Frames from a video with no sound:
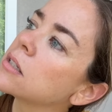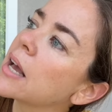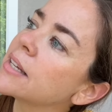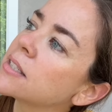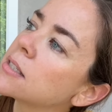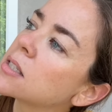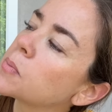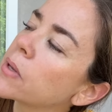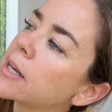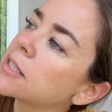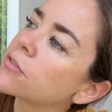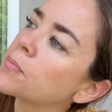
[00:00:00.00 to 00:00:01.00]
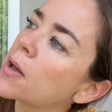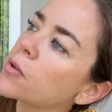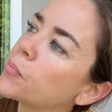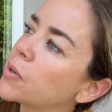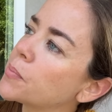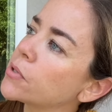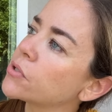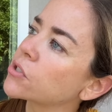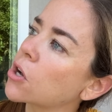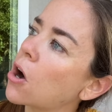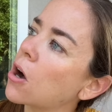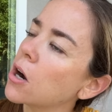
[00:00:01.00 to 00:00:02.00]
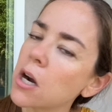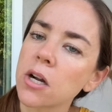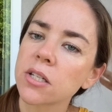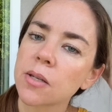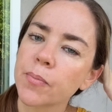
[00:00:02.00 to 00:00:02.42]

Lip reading: license plates from other people's cars